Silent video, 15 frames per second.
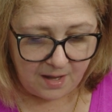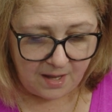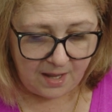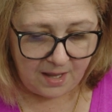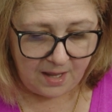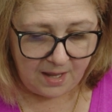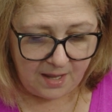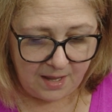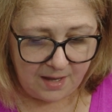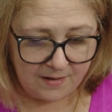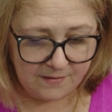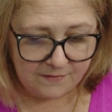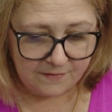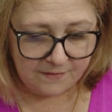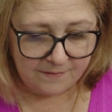
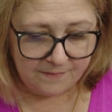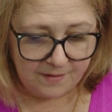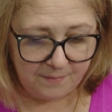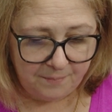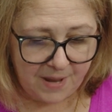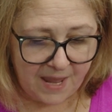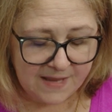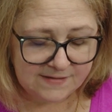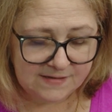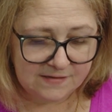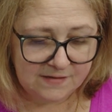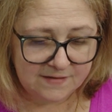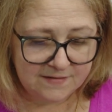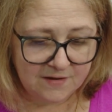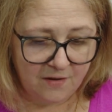And Pants and
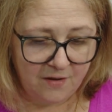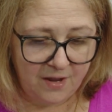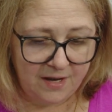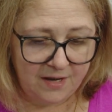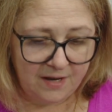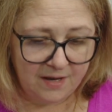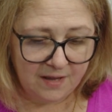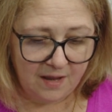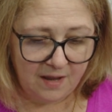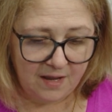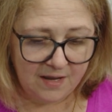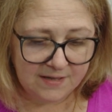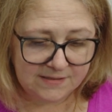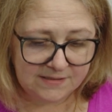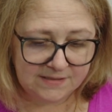Design
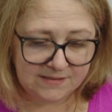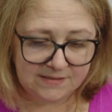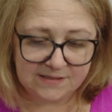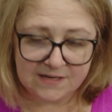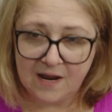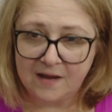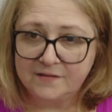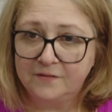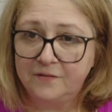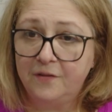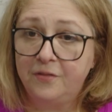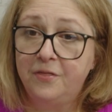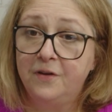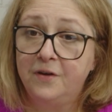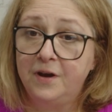starts on the
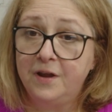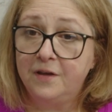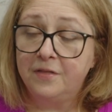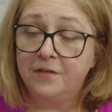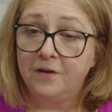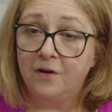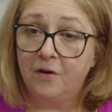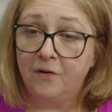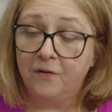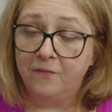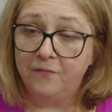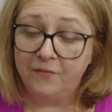30th of